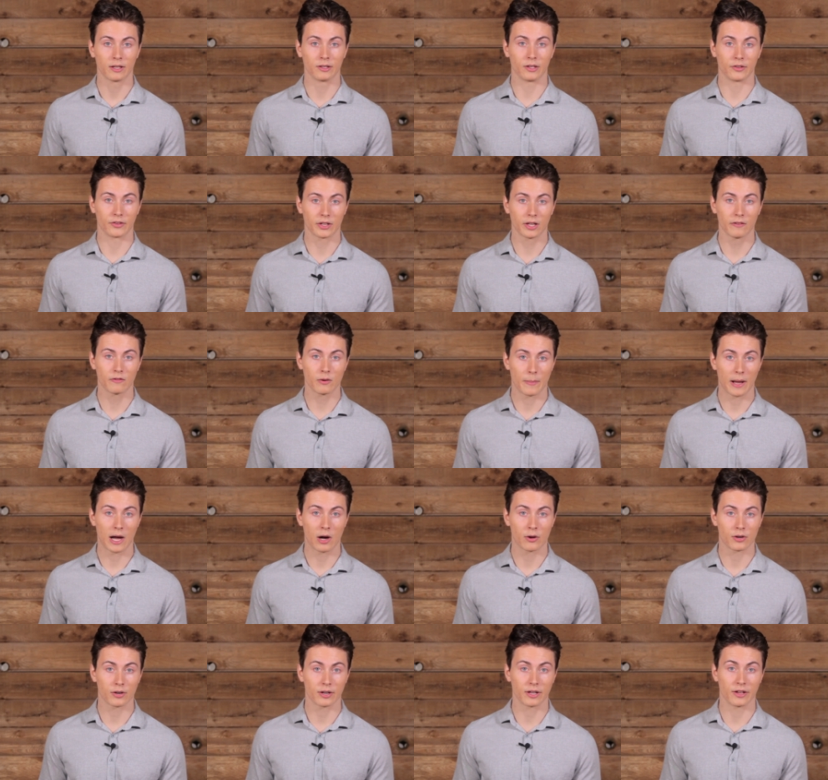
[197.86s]
the silver
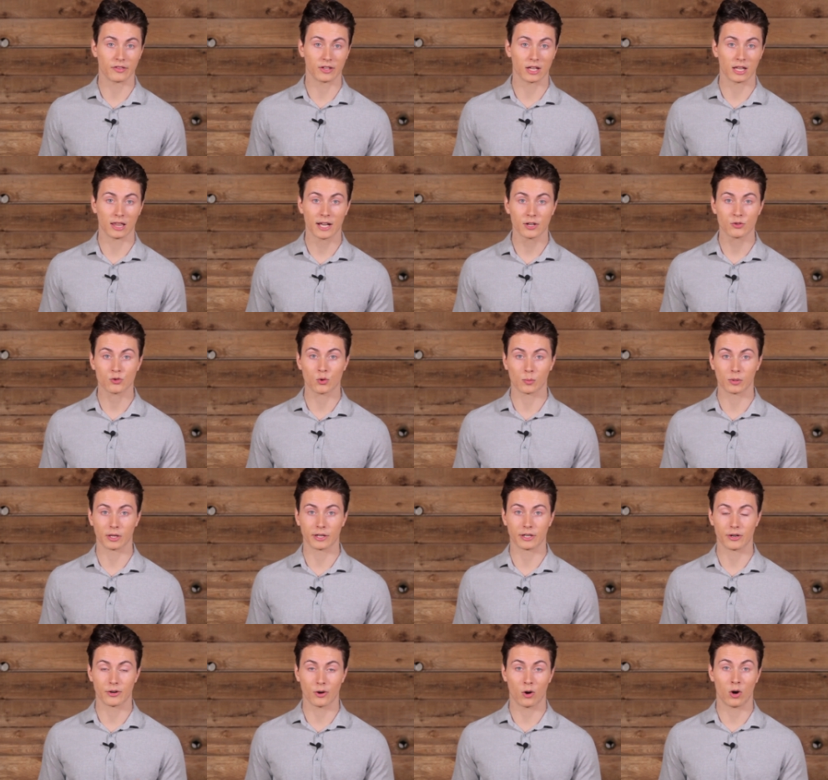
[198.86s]
powder is
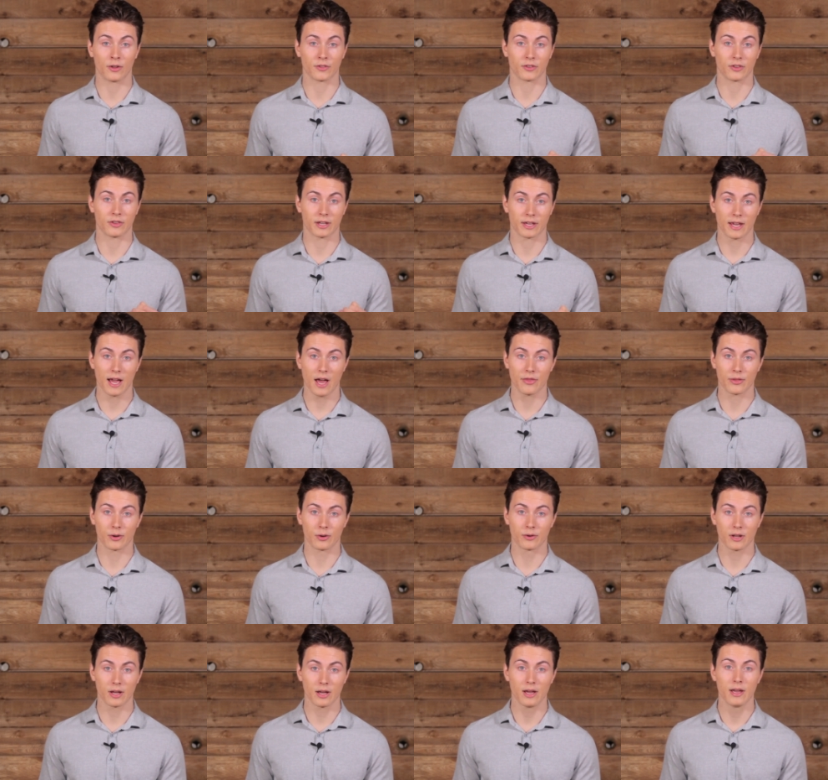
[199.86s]
electroplated onto the
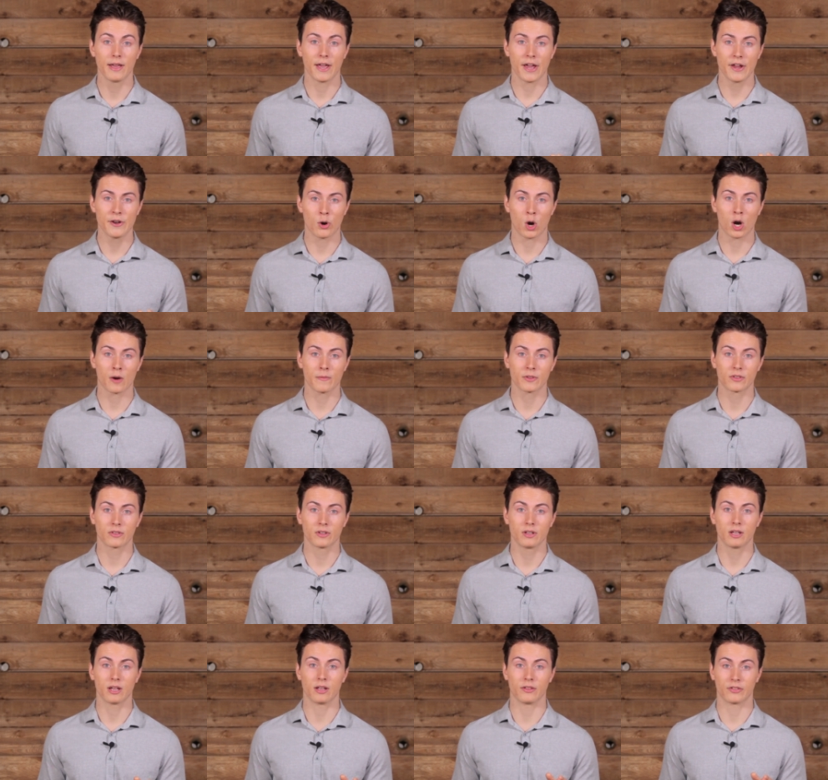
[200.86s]
cathode and
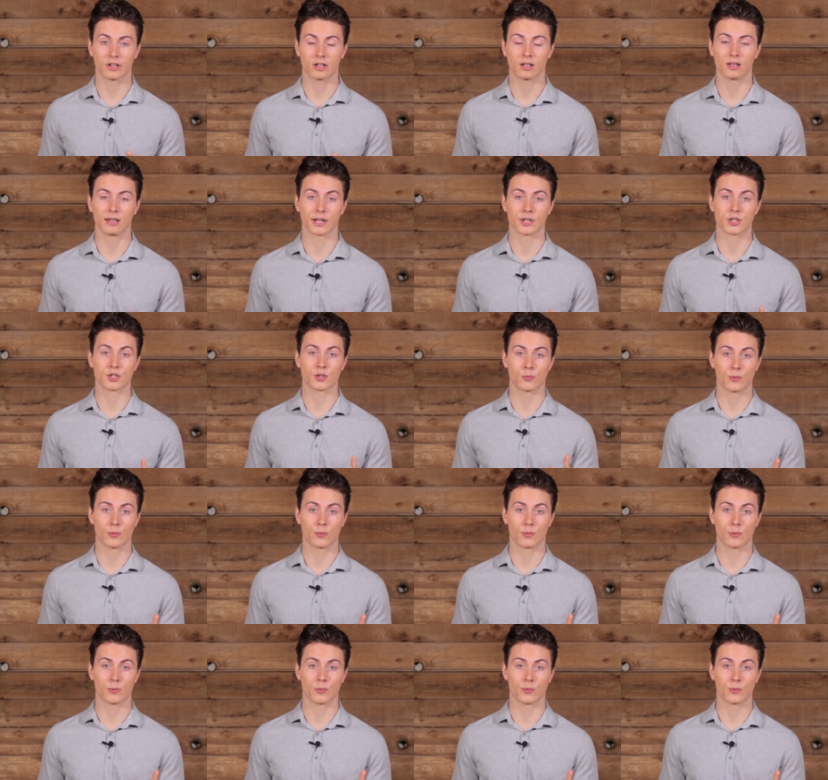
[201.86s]
harvested into collection